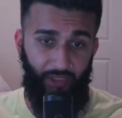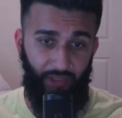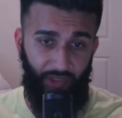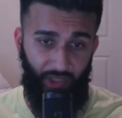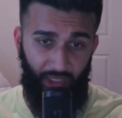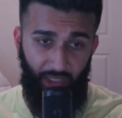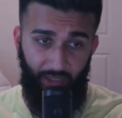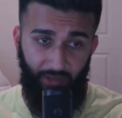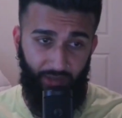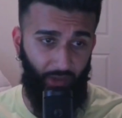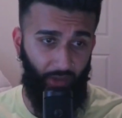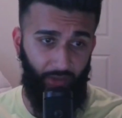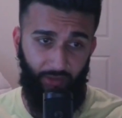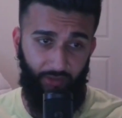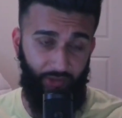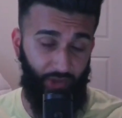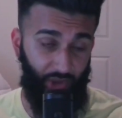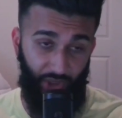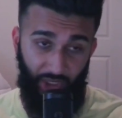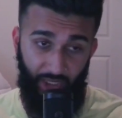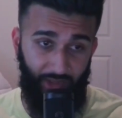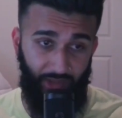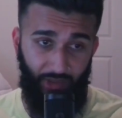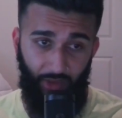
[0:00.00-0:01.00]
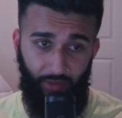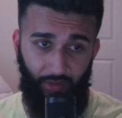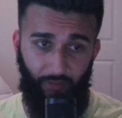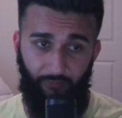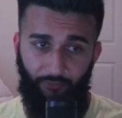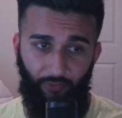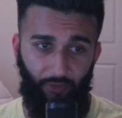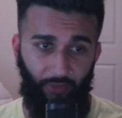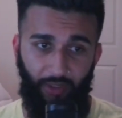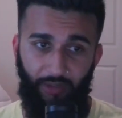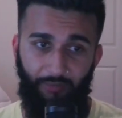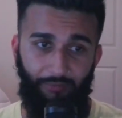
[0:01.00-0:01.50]
she took the
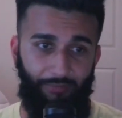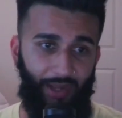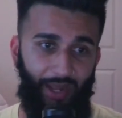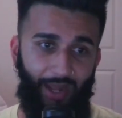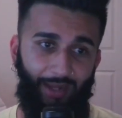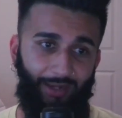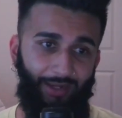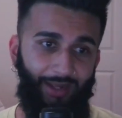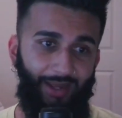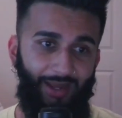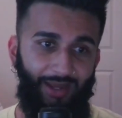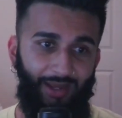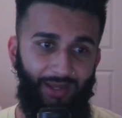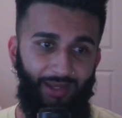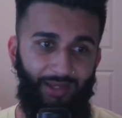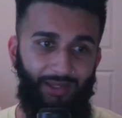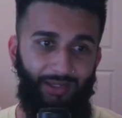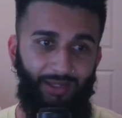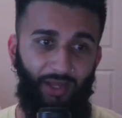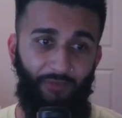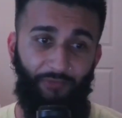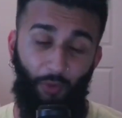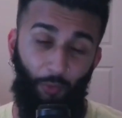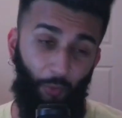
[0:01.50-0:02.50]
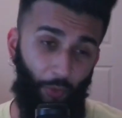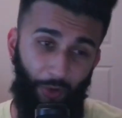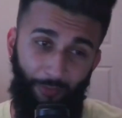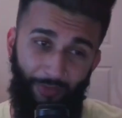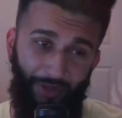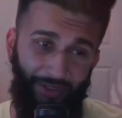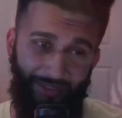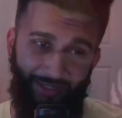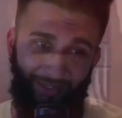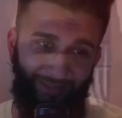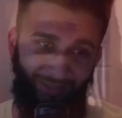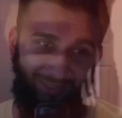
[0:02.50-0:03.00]
full impact. If a
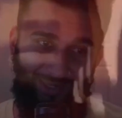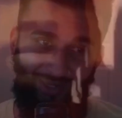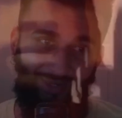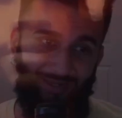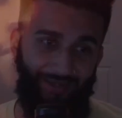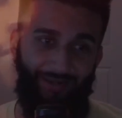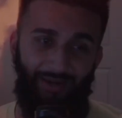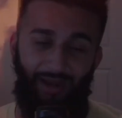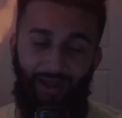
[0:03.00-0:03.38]
woman can take it,